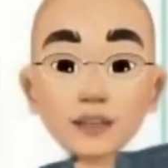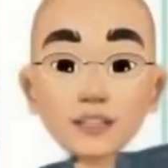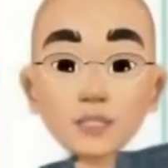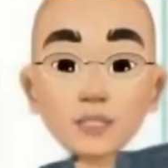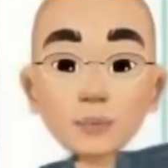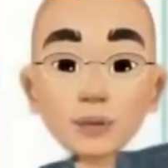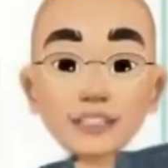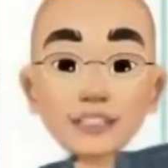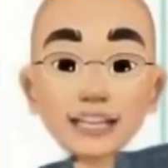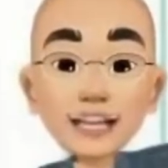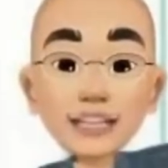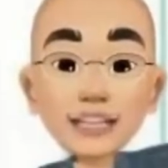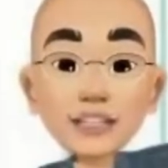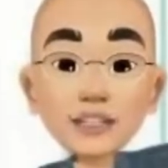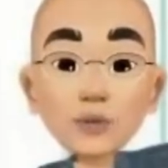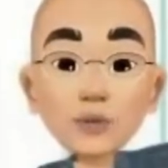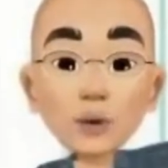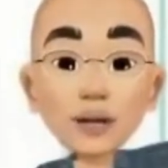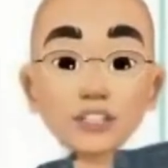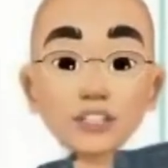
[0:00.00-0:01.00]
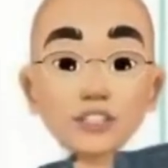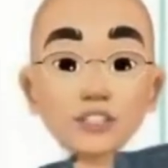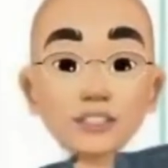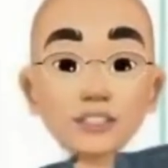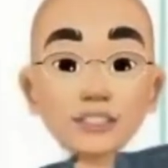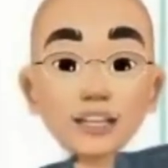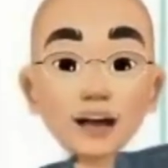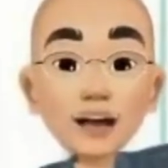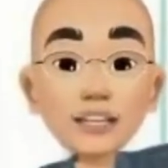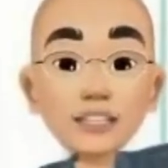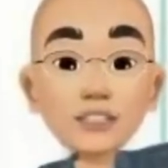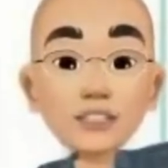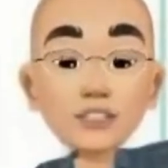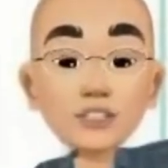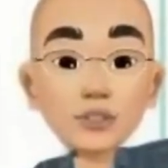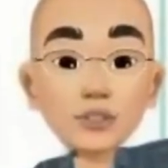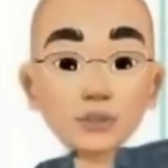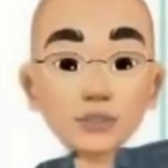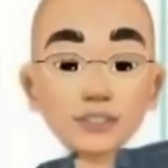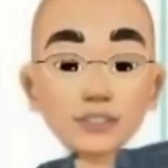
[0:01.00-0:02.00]
Spontaneous questions ask
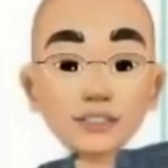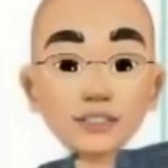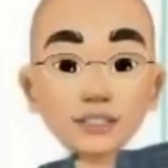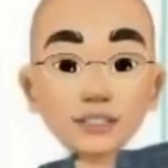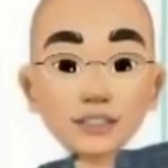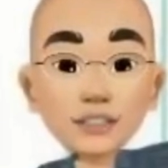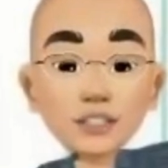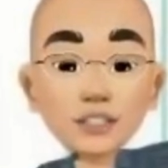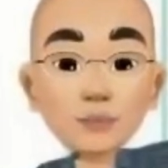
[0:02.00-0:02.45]
students